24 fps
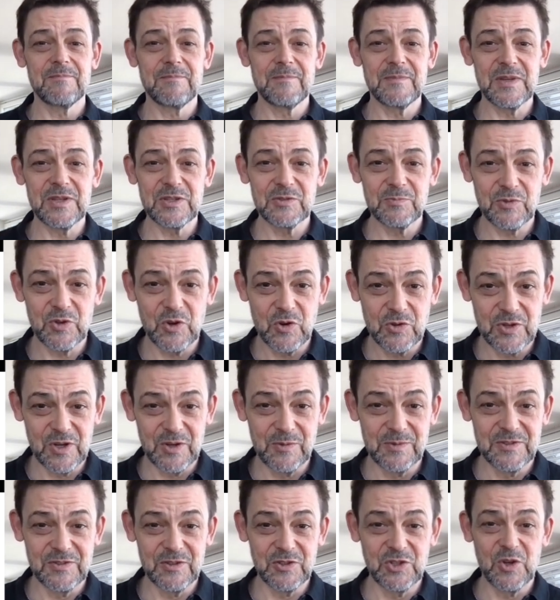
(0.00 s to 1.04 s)
This
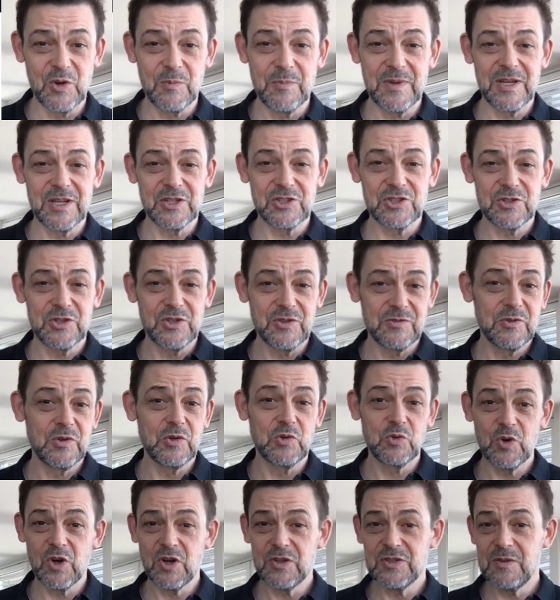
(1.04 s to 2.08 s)
program is a combination of a
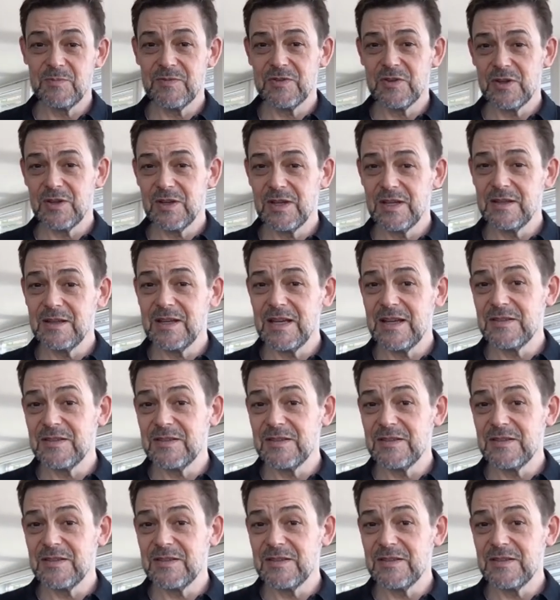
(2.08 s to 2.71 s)
quantum circuit